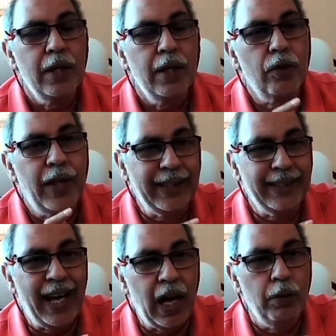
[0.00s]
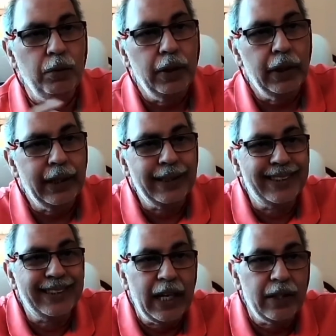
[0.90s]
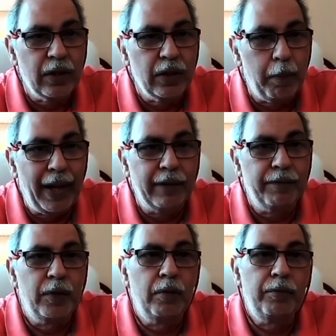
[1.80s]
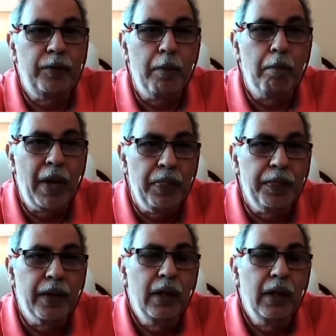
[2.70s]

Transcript: So that's how it stays on the platform for a month.